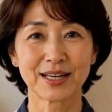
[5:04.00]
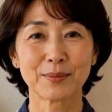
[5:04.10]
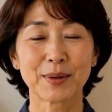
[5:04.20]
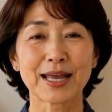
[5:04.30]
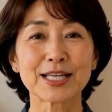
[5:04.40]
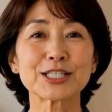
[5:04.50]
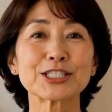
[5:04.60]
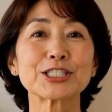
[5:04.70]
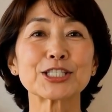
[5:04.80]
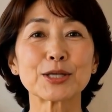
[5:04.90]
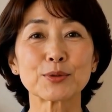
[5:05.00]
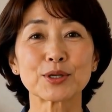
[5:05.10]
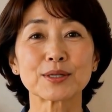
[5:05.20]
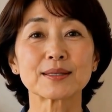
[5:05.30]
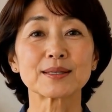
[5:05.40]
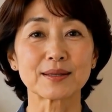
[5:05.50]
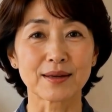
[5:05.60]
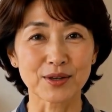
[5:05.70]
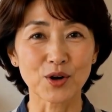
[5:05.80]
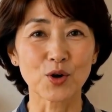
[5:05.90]
that made it a steamer,
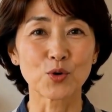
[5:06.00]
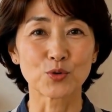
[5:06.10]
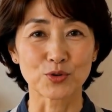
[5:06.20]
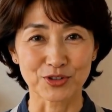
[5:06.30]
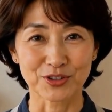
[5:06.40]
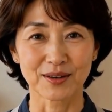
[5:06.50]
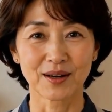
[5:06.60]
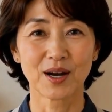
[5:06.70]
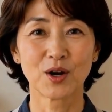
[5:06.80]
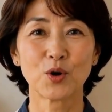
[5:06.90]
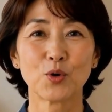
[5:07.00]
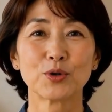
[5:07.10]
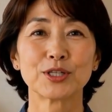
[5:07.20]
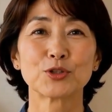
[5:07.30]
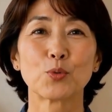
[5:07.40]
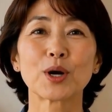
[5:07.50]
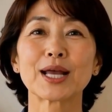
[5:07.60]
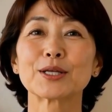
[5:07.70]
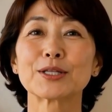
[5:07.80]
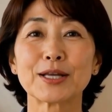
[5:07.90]
the holes. A hole is
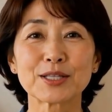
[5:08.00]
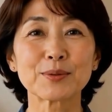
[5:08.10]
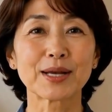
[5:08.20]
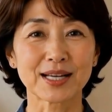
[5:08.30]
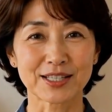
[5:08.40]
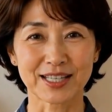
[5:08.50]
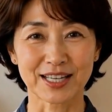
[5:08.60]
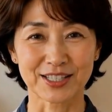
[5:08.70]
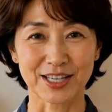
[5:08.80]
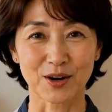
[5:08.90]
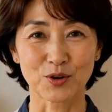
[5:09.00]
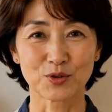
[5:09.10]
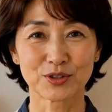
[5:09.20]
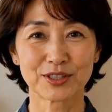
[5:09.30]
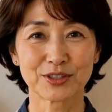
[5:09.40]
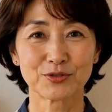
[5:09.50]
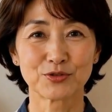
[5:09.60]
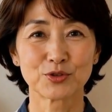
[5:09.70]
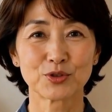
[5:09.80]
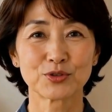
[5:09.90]
wider than the pit and narrower than the
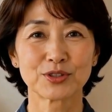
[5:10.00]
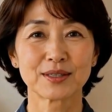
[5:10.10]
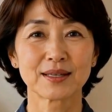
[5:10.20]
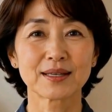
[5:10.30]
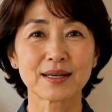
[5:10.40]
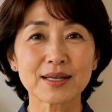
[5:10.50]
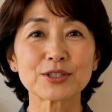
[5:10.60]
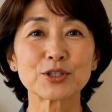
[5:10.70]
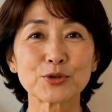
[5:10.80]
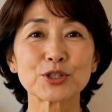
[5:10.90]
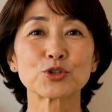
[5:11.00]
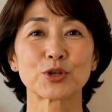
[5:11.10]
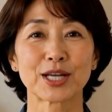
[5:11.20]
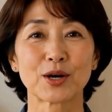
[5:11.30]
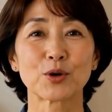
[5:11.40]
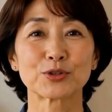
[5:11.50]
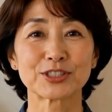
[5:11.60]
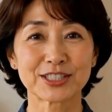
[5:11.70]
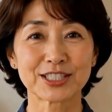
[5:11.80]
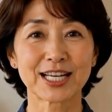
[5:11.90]
fruit, so the tray holds
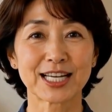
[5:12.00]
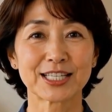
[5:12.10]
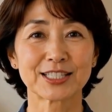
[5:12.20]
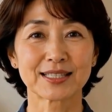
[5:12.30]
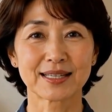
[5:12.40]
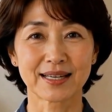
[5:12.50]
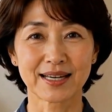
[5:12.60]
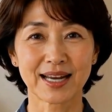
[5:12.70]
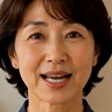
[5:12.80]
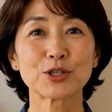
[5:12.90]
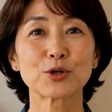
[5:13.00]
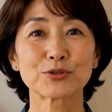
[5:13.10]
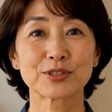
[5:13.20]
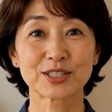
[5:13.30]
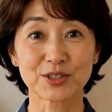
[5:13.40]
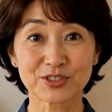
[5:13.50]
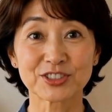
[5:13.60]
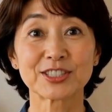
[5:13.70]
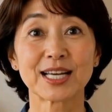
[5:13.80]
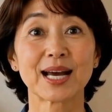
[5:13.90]
the date, and your fingers
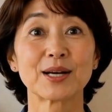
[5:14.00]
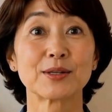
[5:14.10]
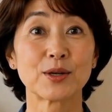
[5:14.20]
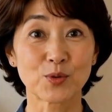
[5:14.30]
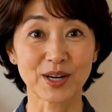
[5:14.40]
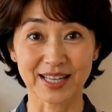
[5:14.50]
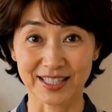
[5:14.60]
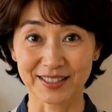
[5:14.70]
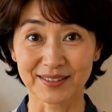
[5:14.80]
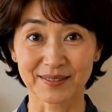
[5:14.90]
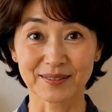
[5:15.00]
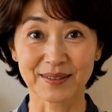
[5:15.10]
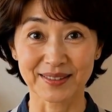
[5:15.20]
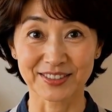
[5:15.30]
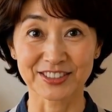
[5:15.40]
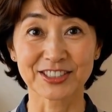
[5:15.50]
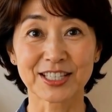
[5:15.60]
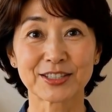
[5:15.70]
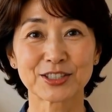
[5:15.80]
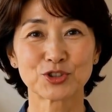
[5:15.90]
stay out of the way.
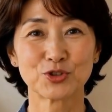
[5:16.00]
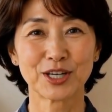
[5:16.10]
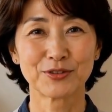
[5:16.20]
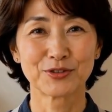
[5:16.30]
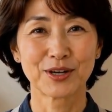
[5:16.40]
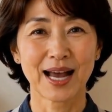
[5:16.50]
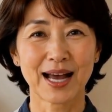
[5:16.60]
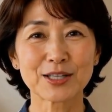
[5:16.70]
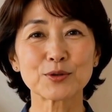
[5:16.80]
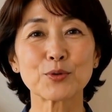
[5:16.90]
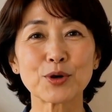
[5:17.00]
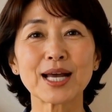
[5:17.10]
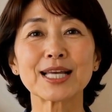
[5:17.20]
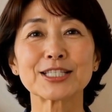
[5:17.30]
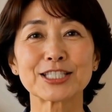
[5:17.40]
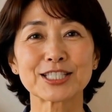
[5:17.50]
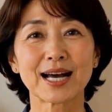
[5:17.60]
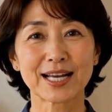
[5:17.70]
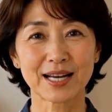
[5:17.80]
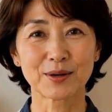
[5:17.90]
Sit the tray flat, right
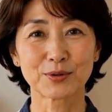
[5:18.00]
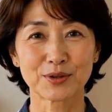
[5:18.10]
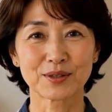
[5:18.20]
side up,